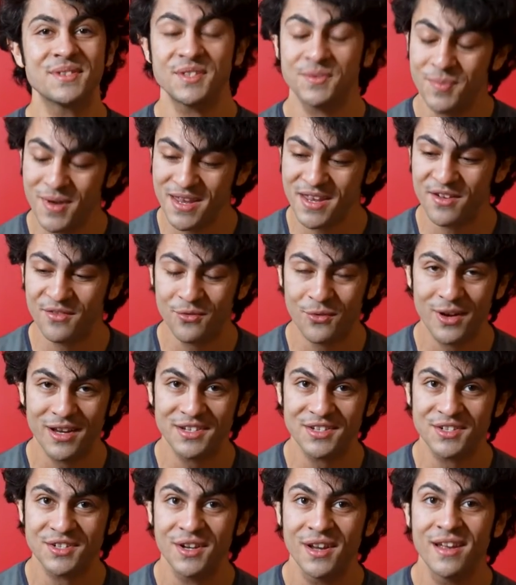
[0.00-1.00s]
Speaking of
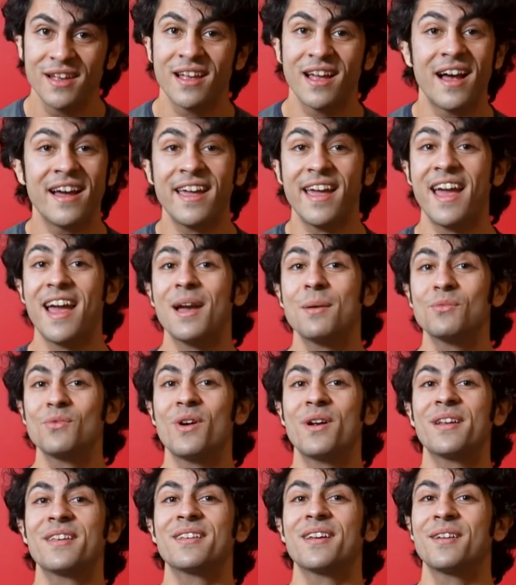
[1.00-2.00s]
which, I am
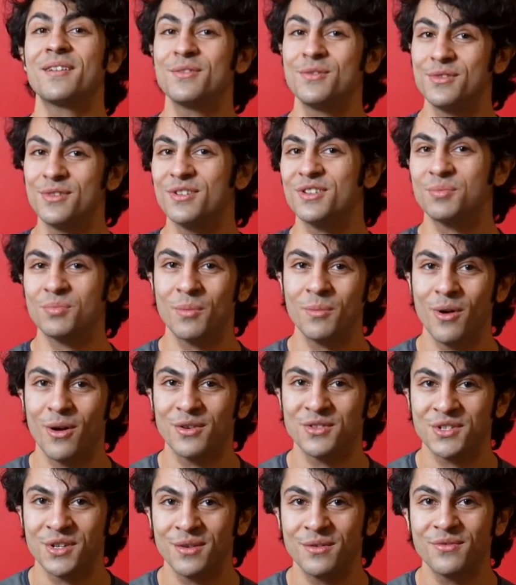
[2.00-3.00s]
running a New Year's
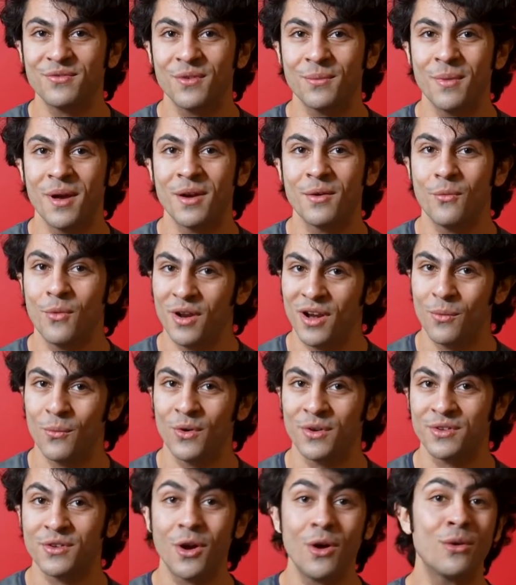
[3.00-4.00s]
promotion for my
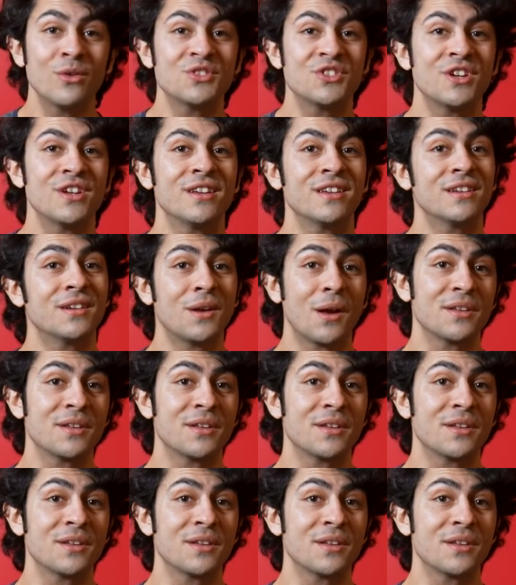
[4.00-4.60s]
one-on-one coaching,